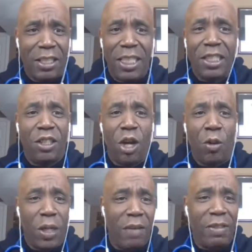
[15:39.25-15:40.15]
Just
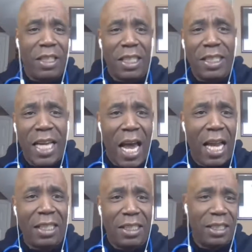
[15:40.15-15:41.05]
don't give it to the
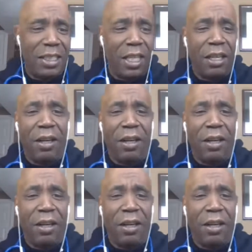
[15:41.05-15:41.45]
dialysis center